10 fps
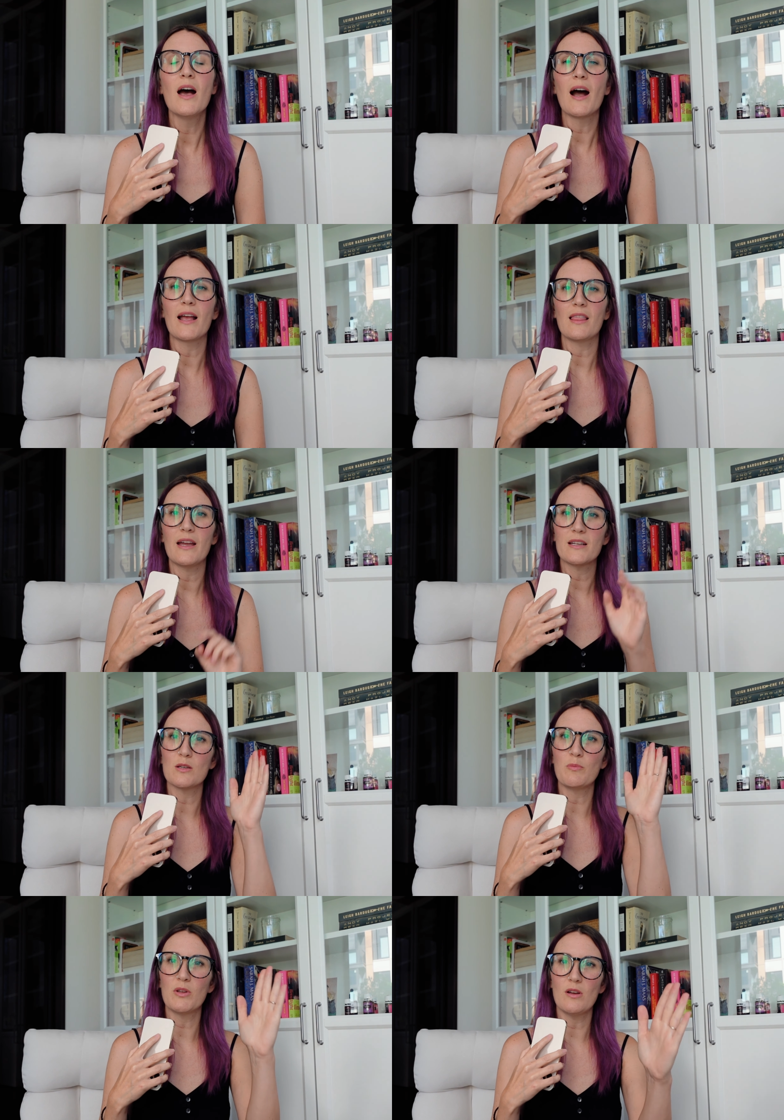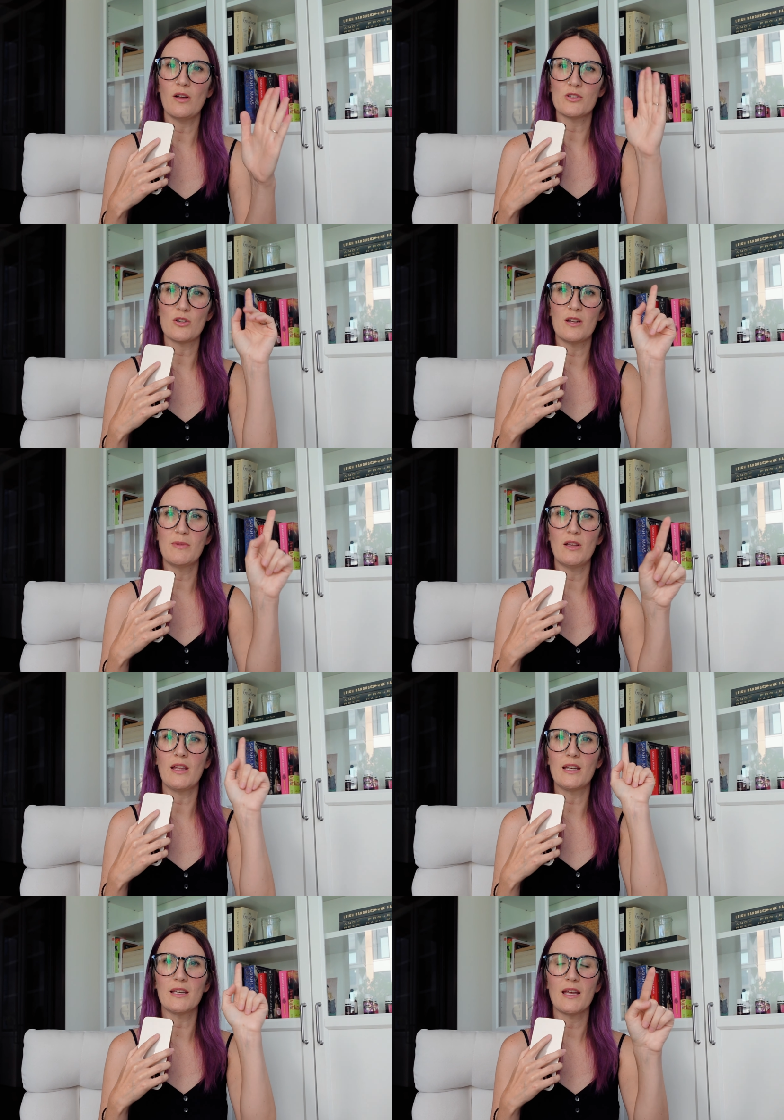I like to put it on the treadmill
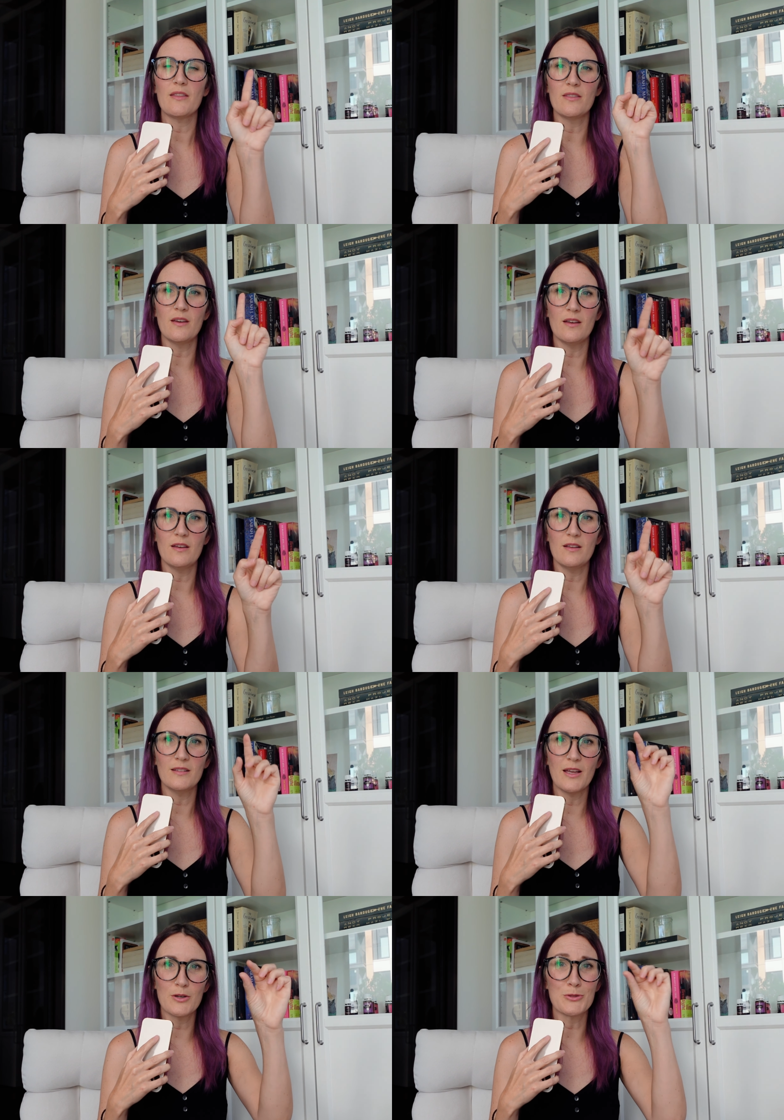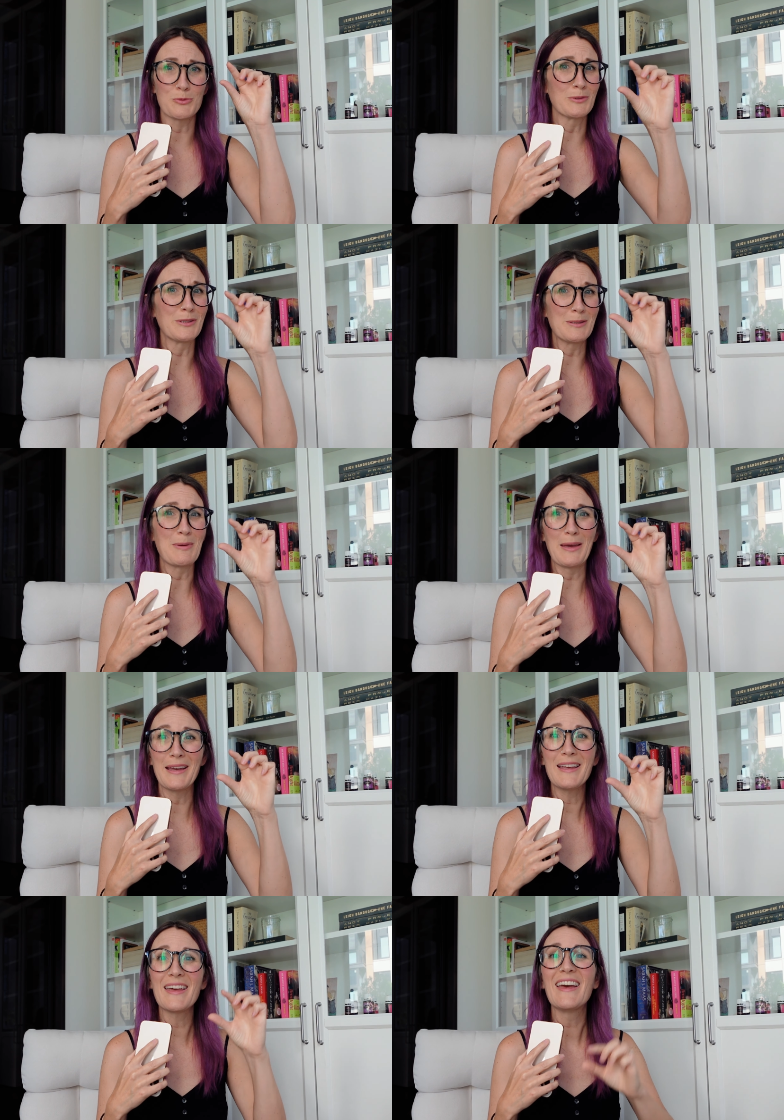and get the letters really
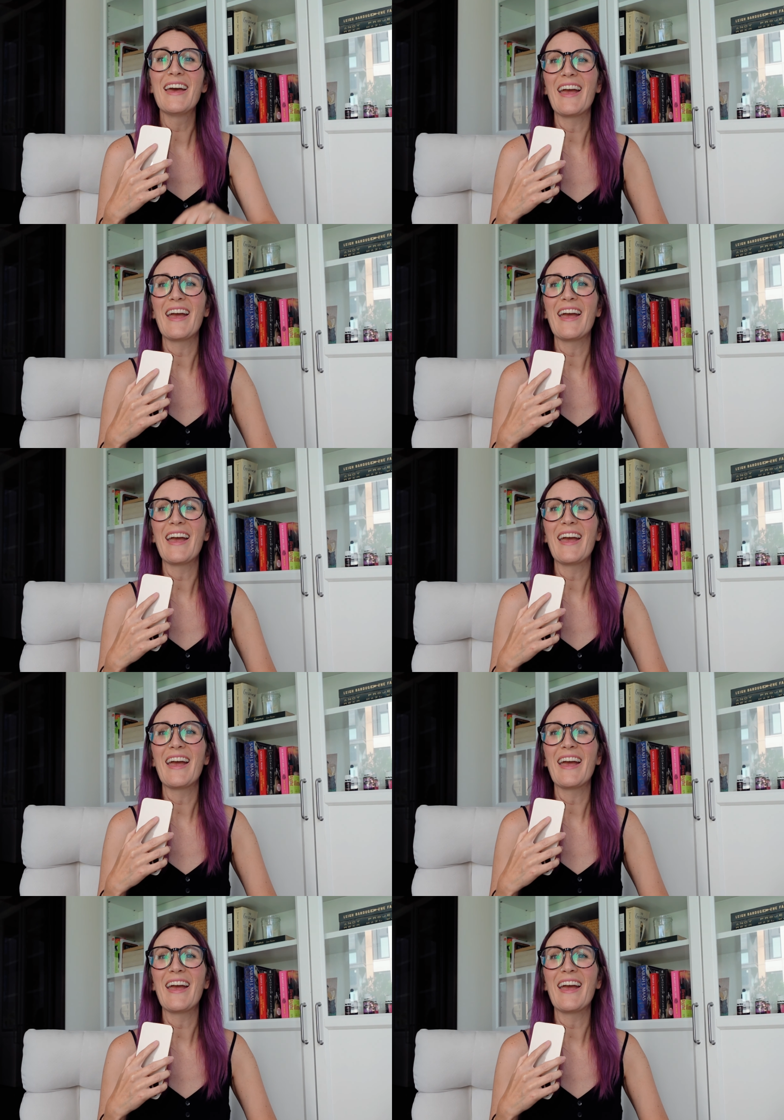big,